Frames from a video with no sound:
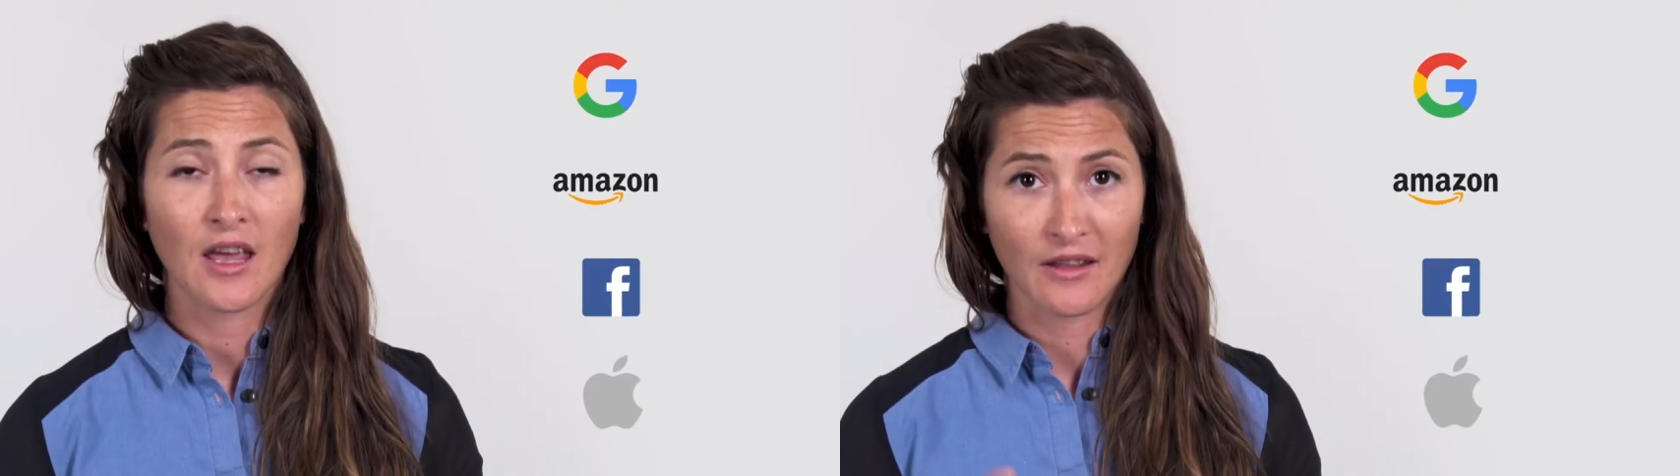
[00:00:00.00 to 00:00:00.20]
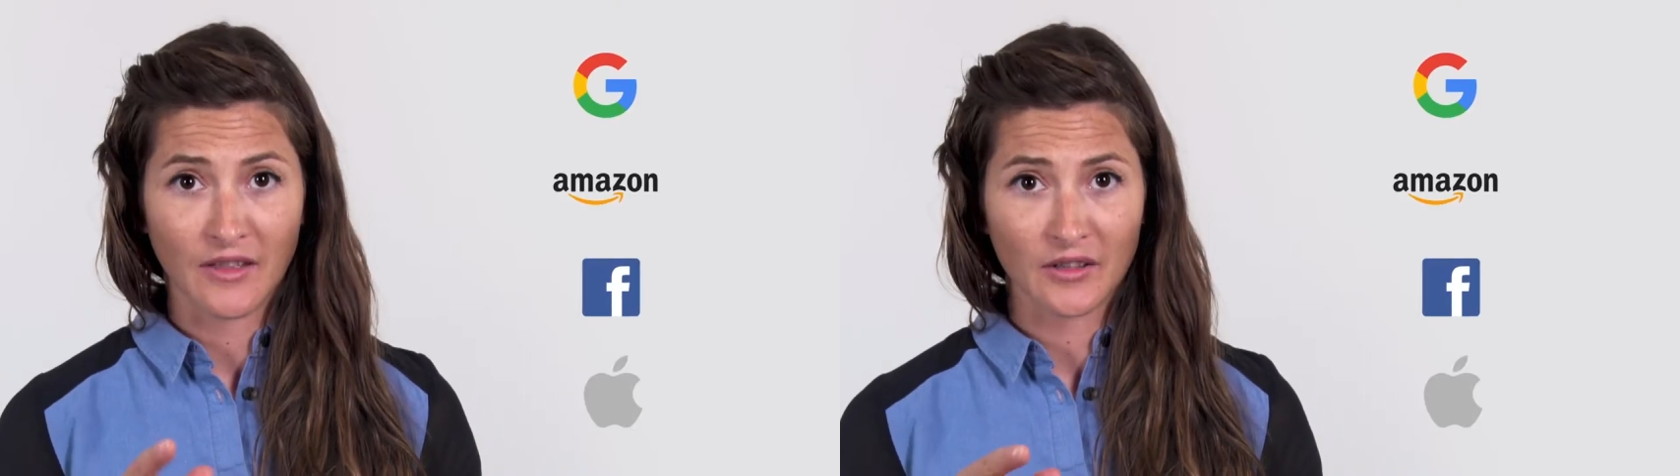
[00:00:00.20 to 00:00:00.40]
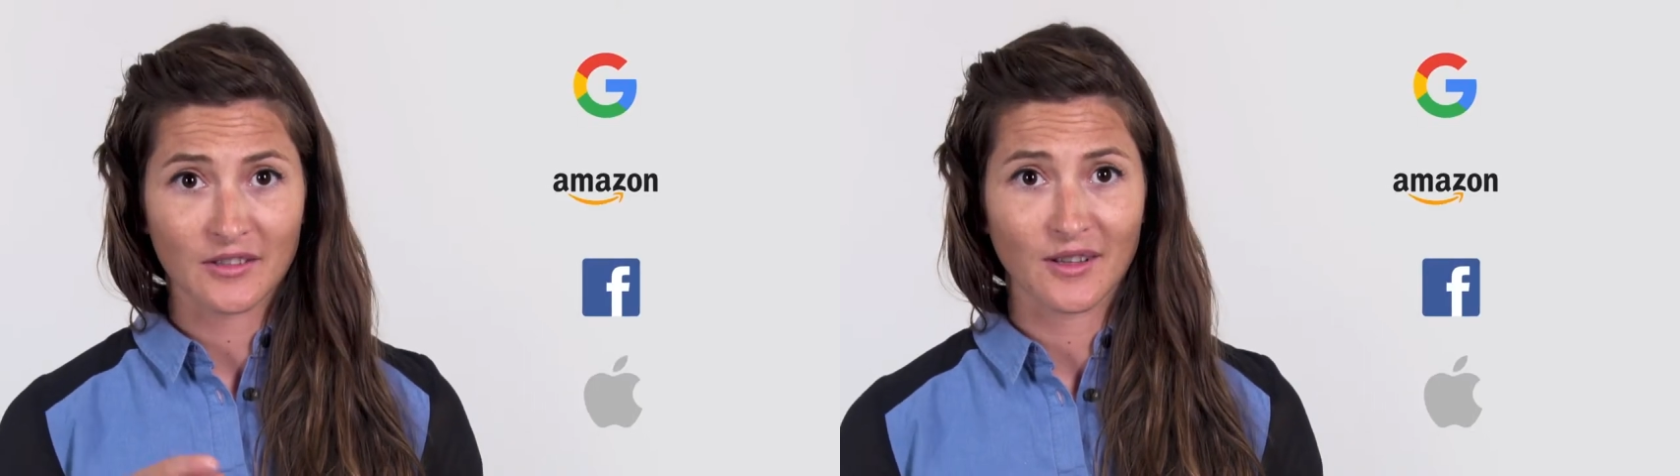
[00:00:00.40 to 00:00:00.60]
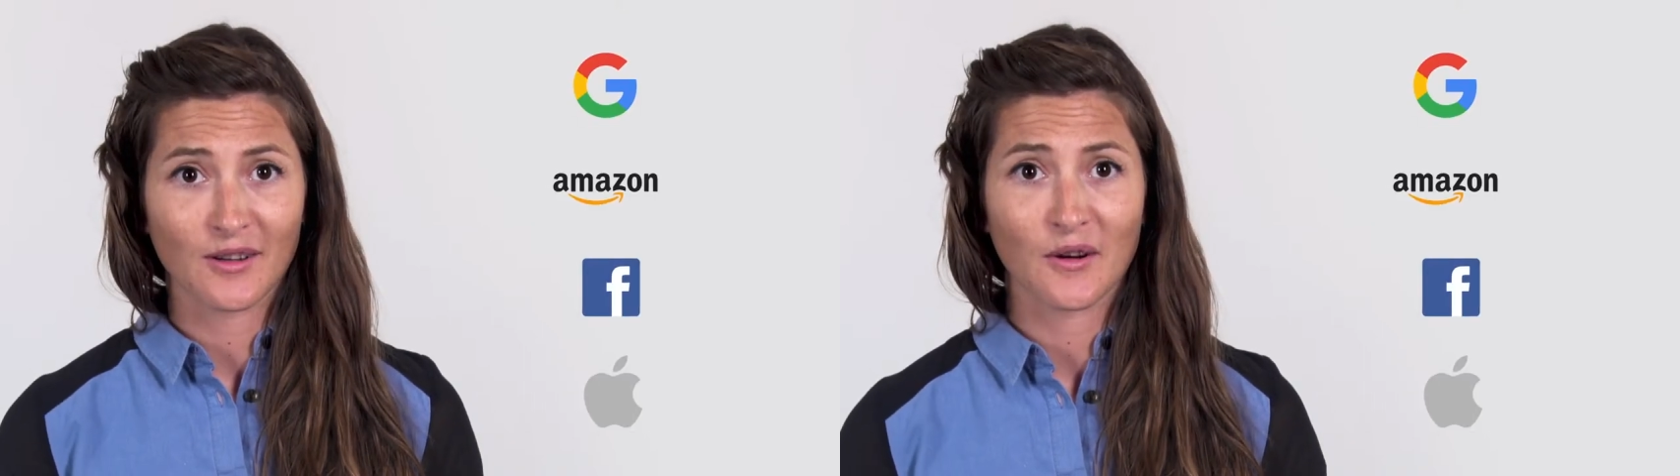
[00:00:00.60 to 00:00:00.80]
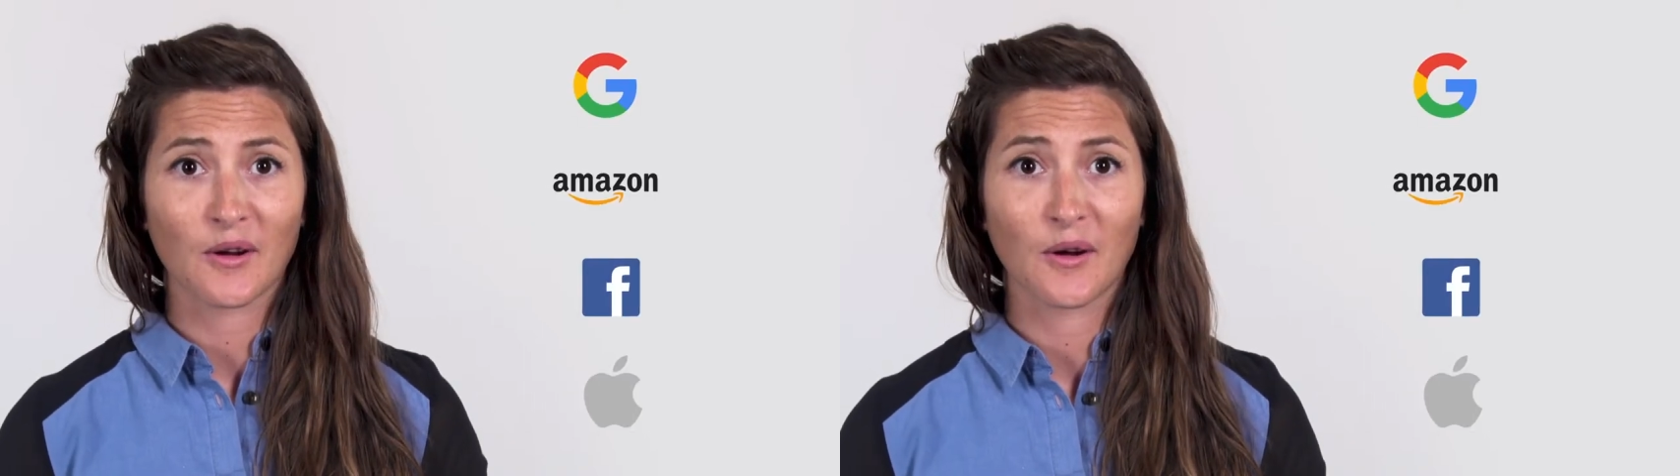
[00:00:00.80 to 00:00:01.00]
Not so
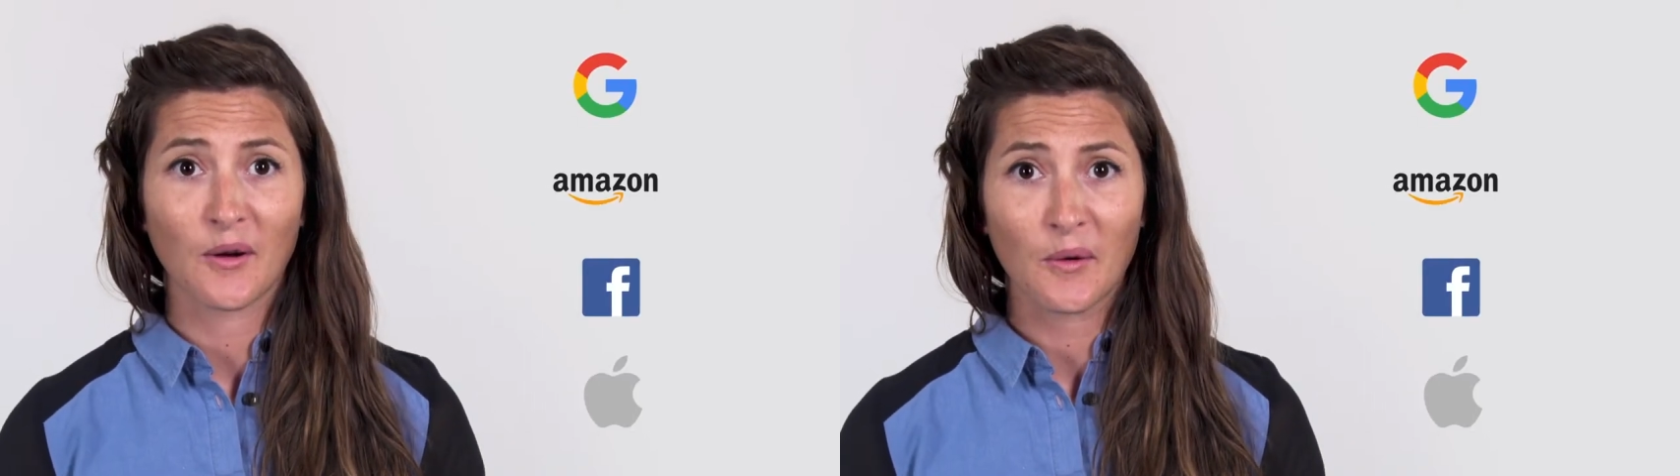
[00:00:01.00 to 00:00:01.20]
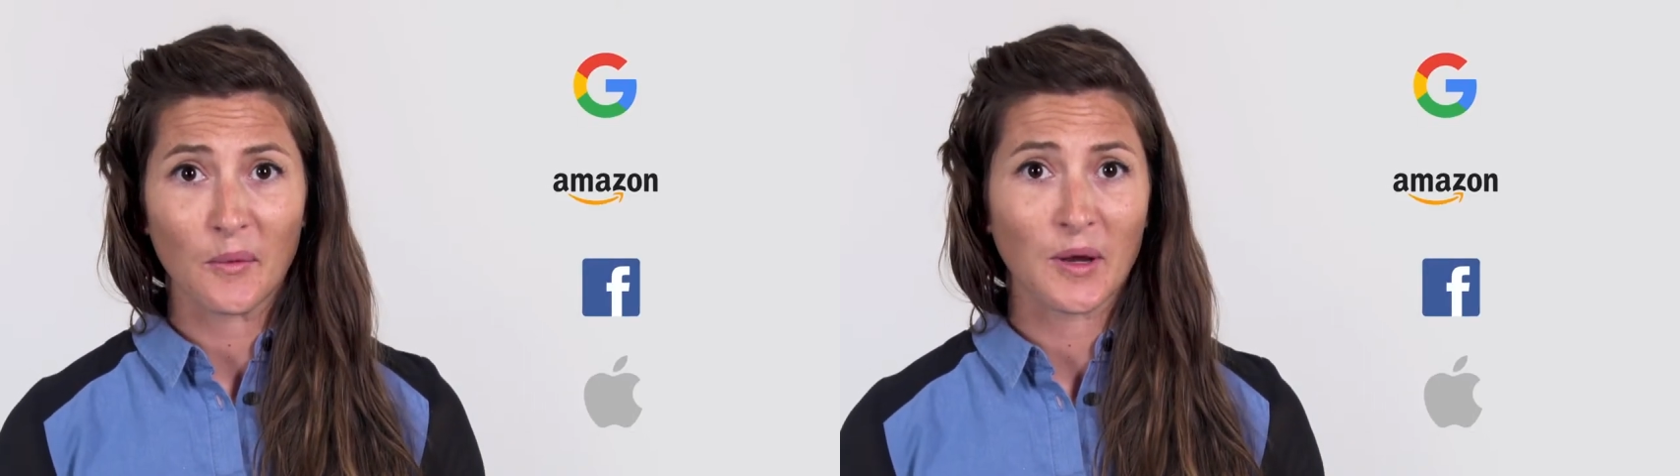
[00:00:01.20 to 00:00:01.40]
long ago,